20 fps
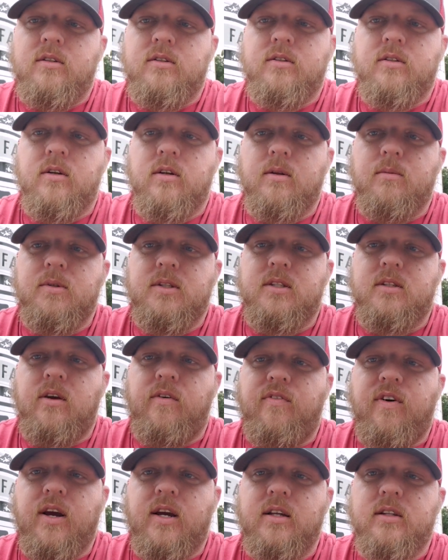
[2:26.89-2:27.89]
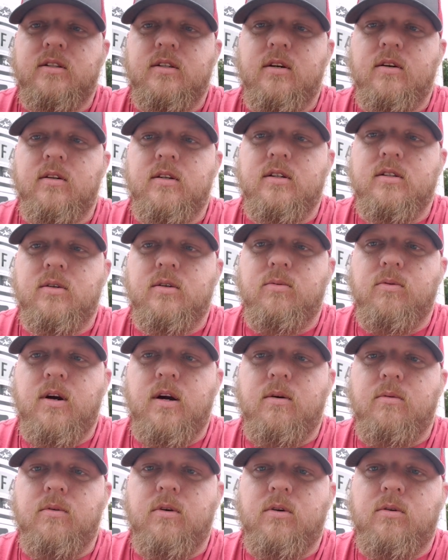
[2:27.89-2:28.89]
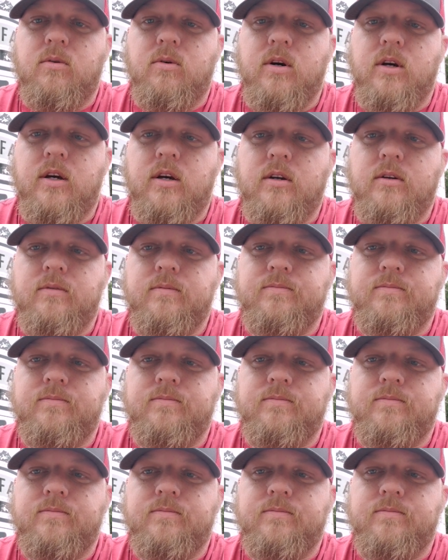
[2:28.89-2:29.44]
So let me see if I can turn this around real quick.